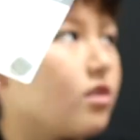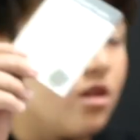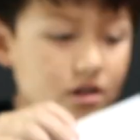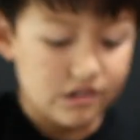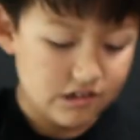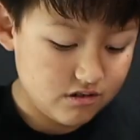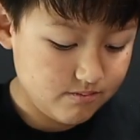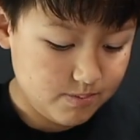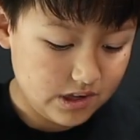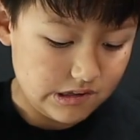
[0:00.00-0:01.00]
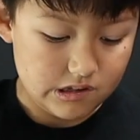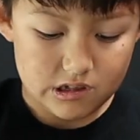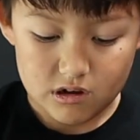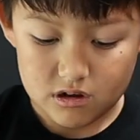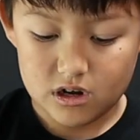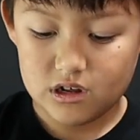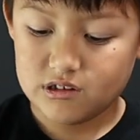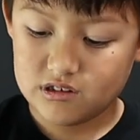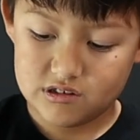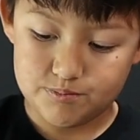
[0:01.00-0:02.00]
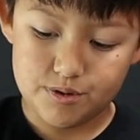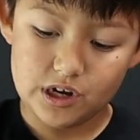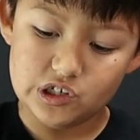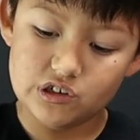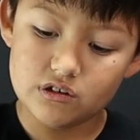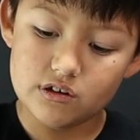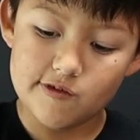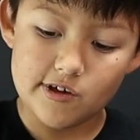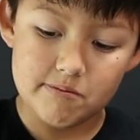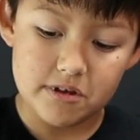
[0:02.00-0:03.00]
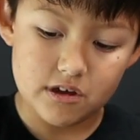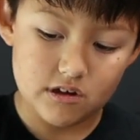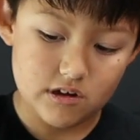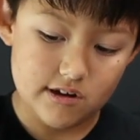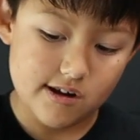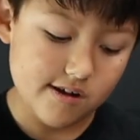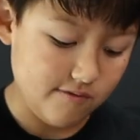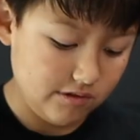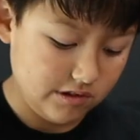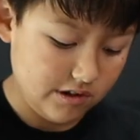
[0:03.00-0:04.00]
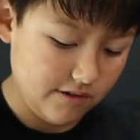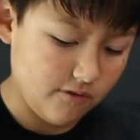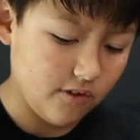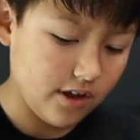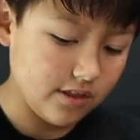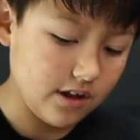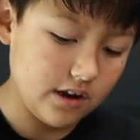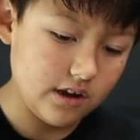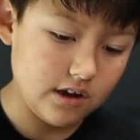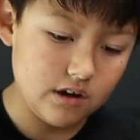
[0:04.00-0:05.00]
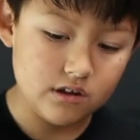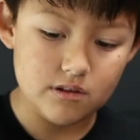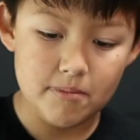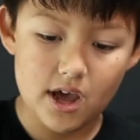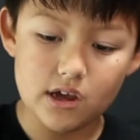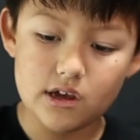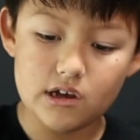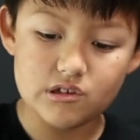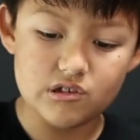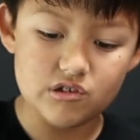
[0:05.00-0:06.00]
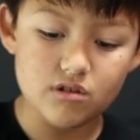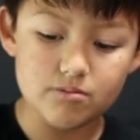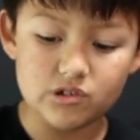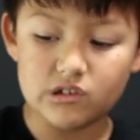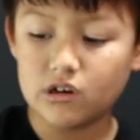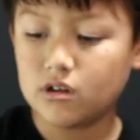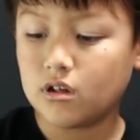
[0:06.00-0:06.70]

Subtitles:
So basically all it is a picture of it being cut in half and stuff, and then on the back it has a description.